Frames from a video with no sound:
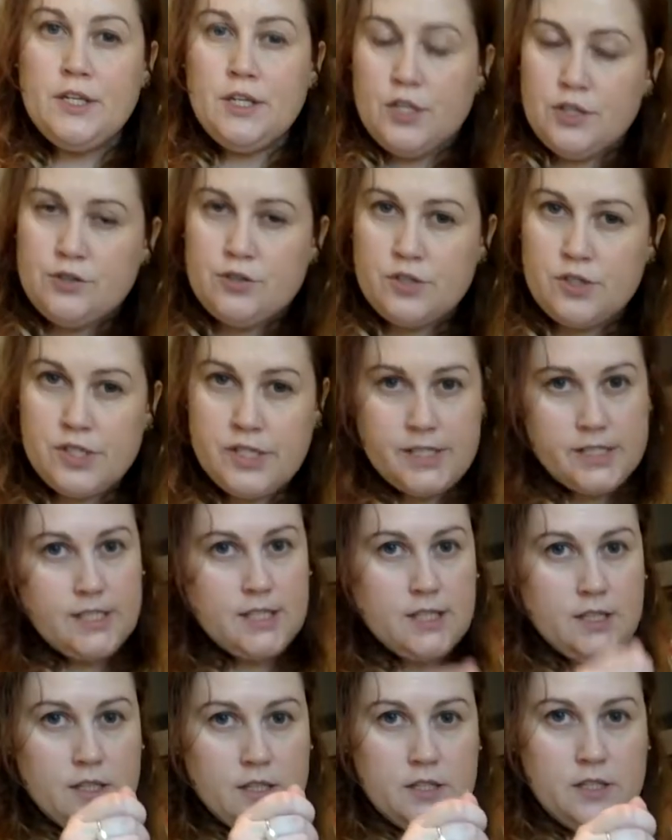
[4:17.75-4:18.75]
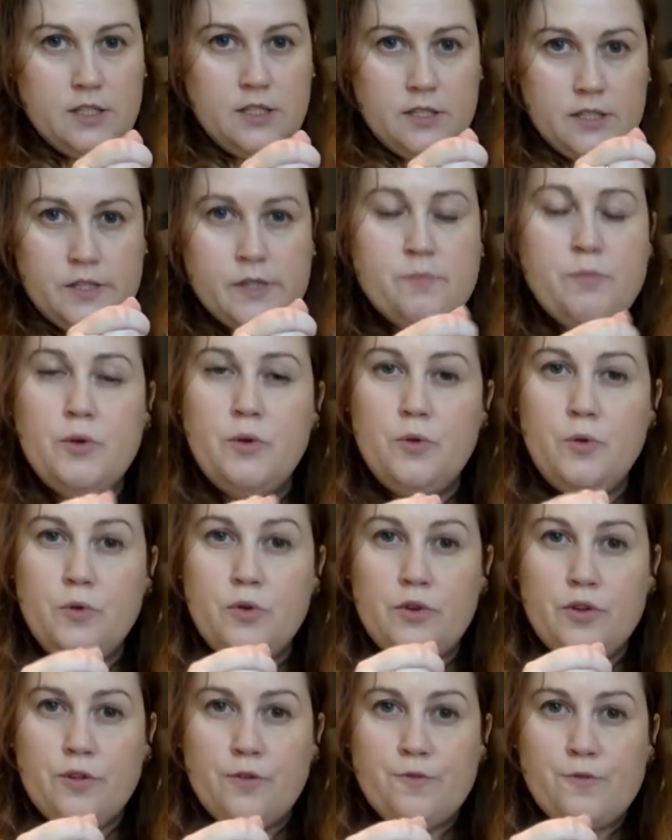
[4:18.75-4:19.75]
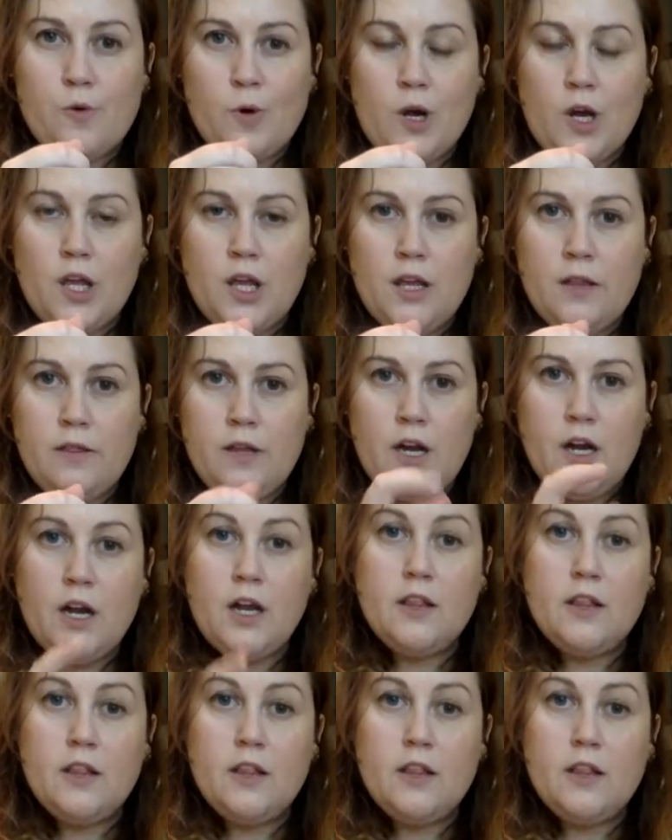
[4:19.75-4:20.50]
So just stick the spoon or the fork in there,